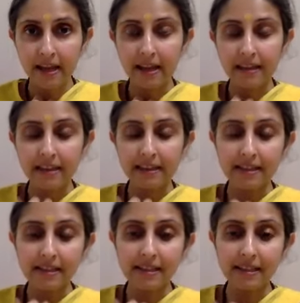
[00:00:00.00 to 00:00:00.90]
And
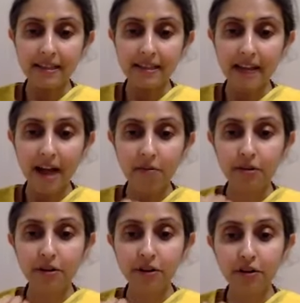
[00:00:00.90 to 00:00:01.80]
this is
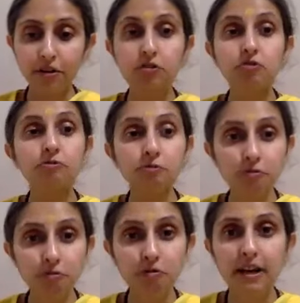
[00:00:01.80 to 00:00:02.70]
our
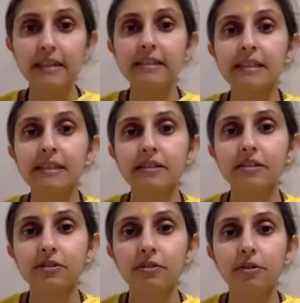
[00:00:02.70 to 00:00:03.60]
true
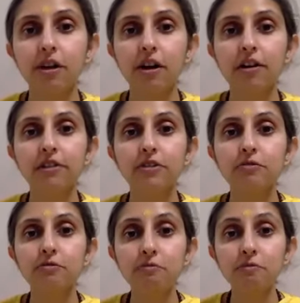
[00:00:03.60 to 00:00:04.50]
essence, or our
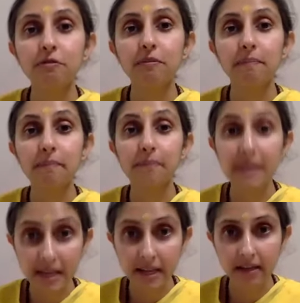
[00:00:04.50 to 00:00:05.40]
true
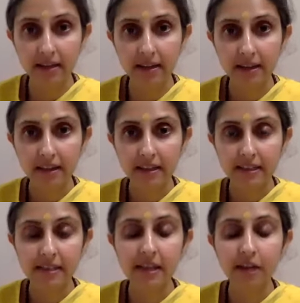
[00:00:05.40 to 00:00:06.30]
being.
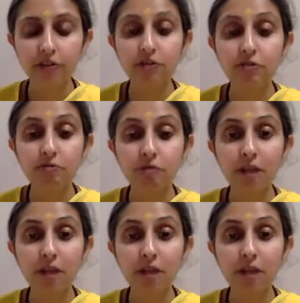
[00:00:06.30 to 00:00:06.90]
This is our true